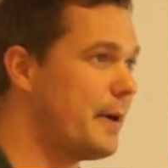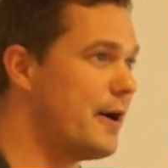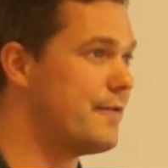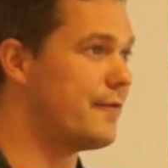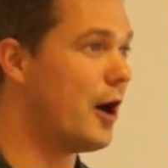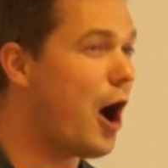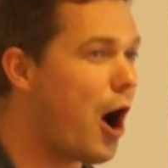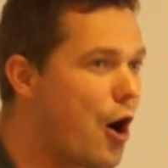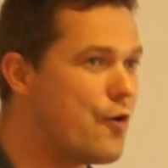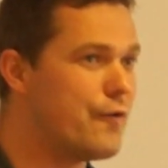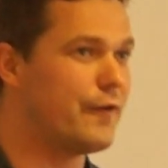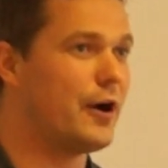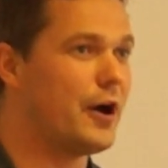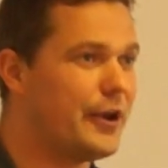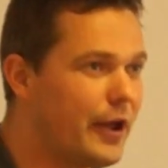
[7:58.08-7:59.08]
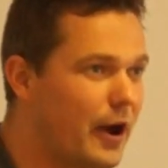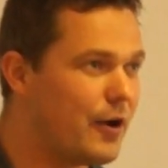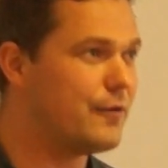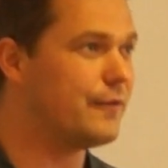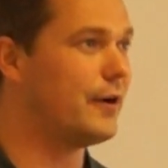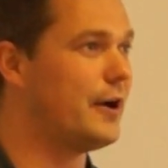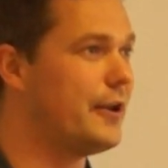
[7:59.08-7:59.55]
over and
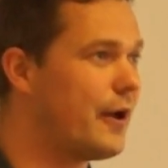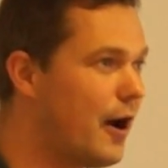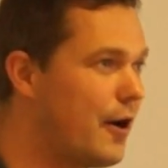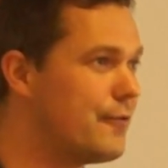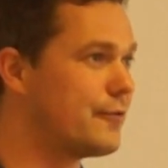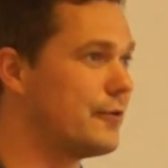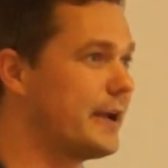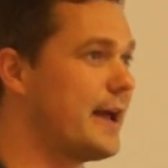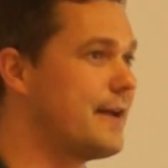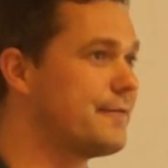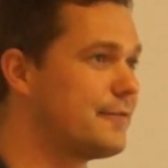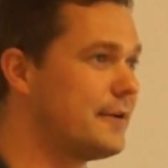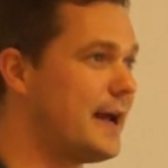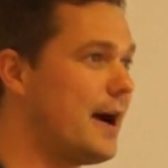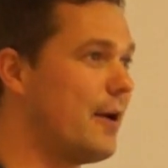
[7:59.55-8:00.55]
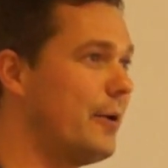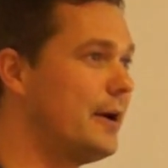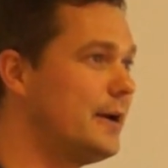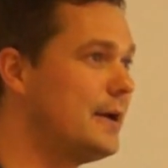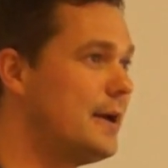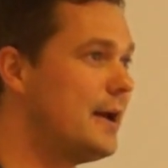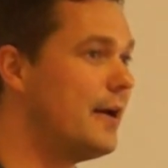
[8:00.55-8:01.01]
over and over again for an hour,
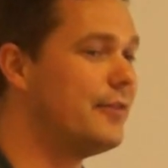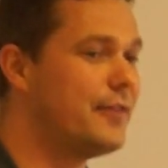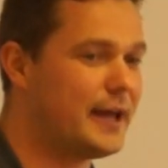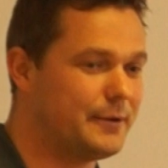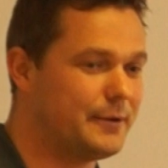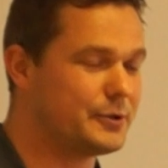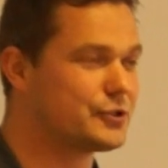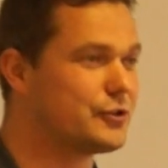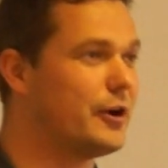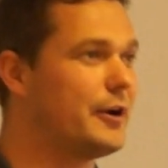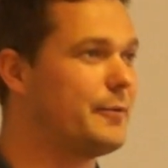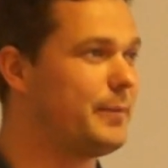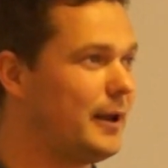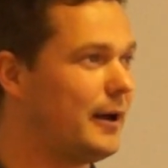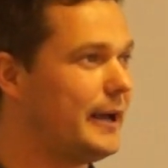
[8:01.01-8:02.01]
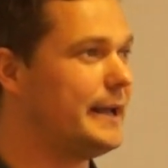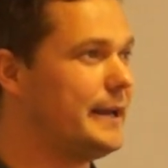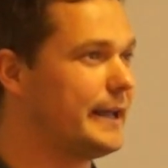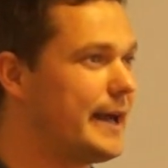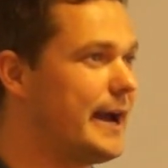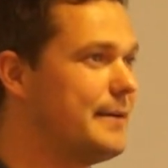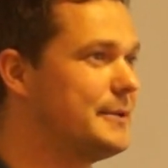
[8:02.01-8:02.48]
and would try and apply it in
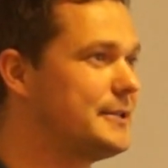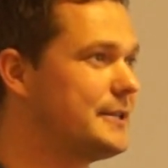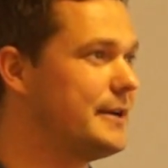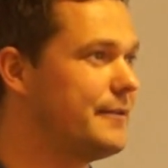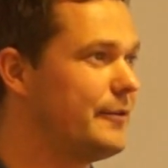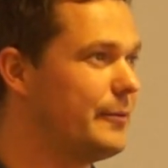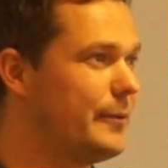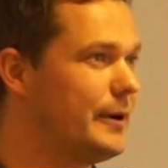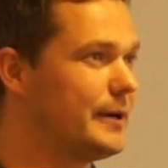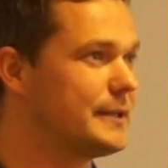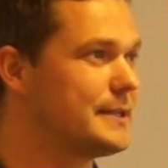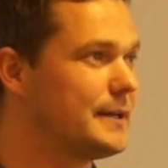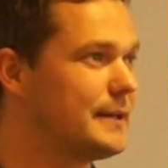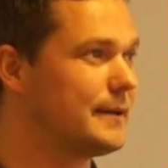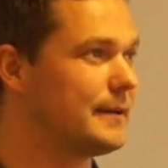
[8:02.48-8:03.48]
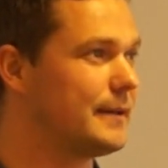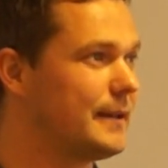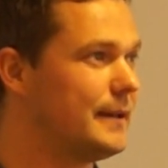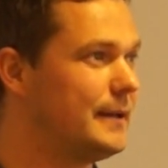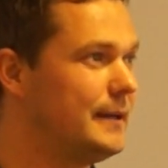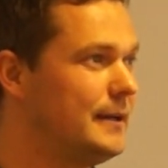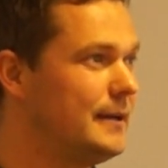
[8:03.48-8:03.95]
a game and see if it worked.
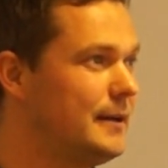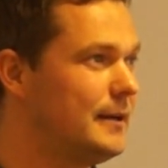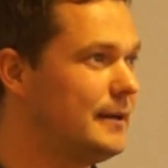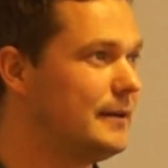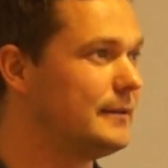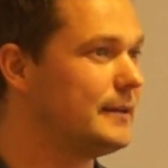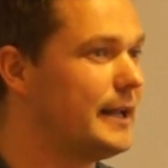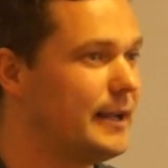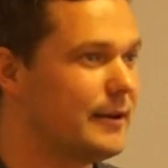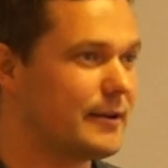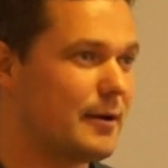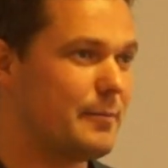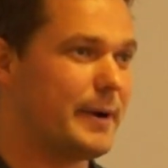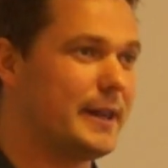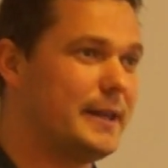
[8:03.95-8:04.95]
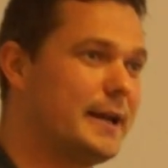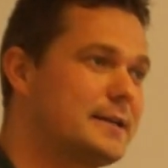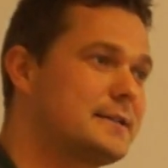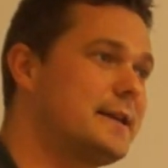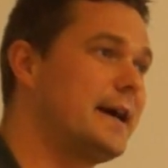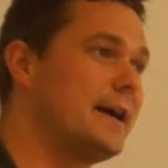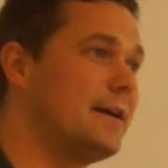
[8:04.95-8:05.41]
Then he'd come back the
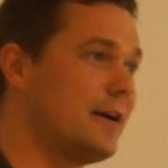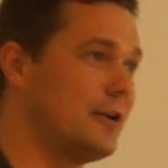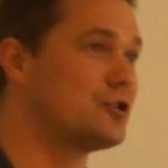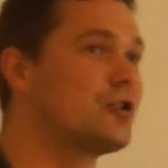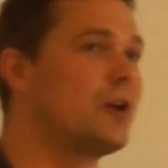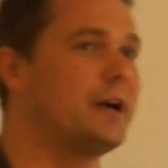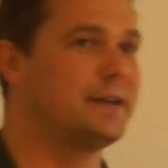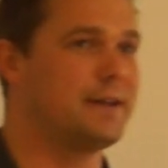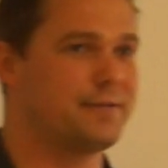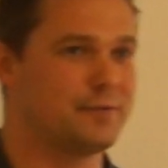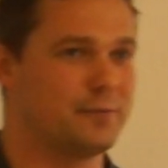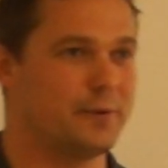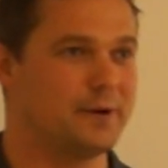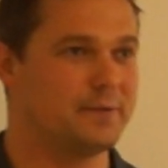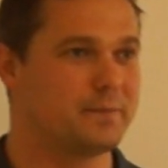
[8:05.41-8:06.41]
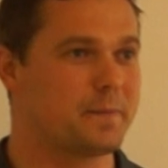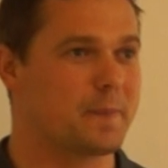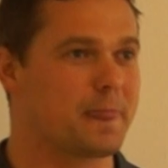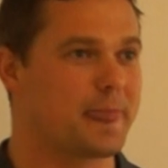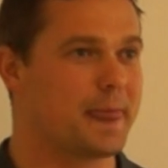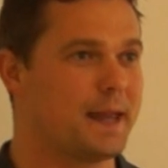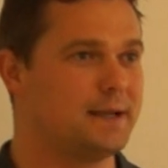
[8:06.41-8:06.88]
next day and try a different one.
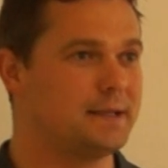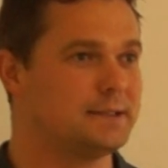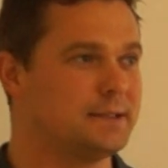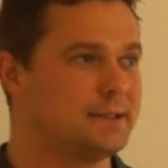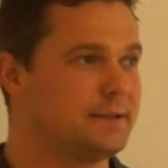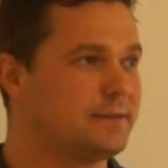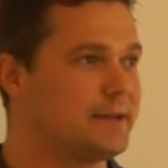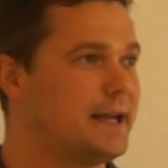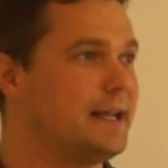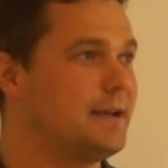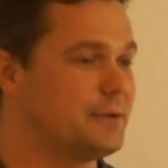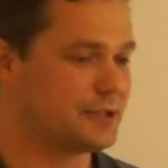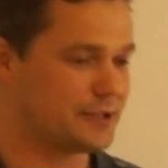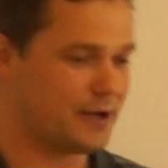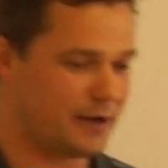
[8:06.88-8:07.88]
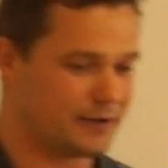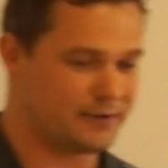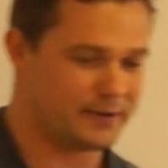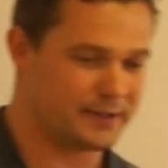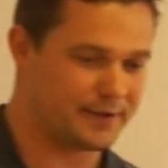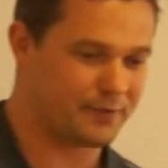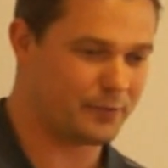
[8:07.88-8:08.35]
Then he would start
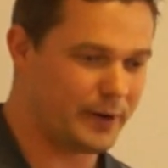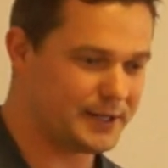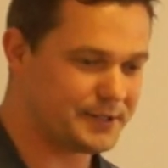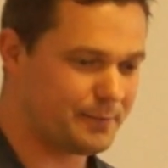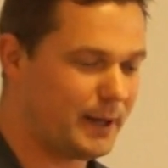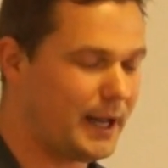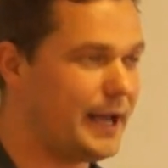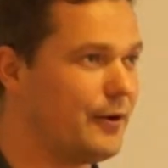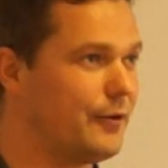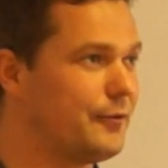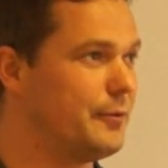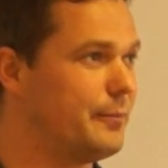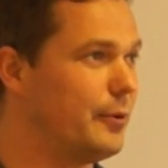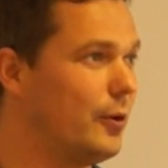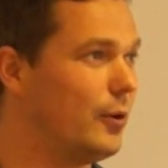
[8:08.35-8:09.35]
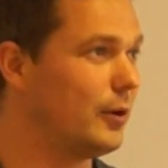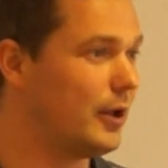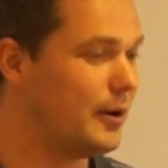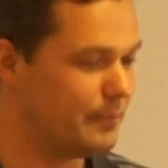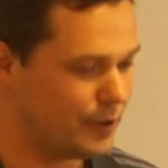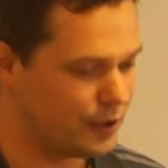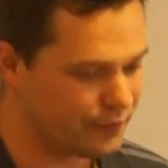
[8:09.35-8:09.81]
doing different ways of playing off the ball
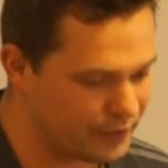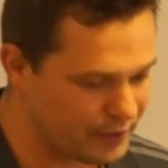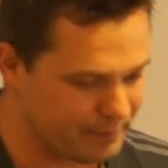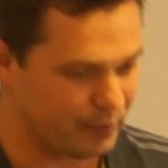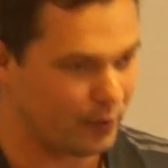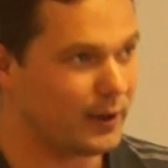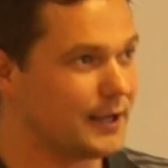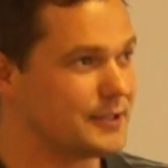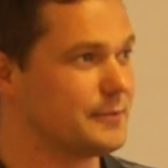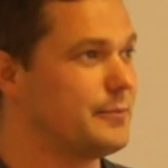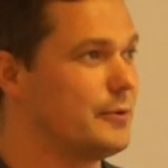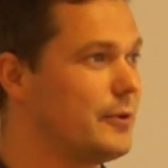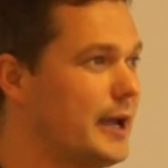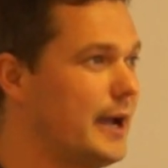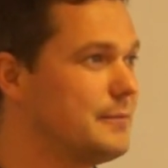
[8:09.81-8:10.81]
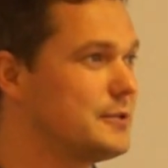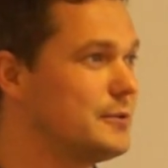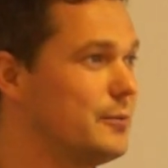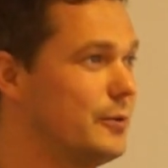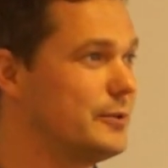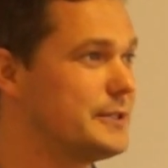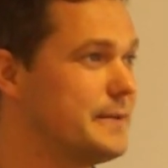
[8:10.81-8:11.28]
and moving the ball as the ball came
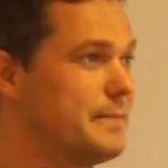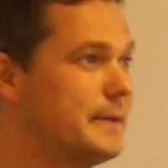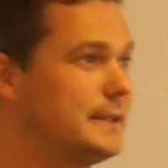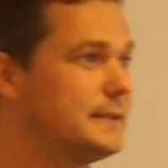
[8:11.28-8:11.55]
towards him.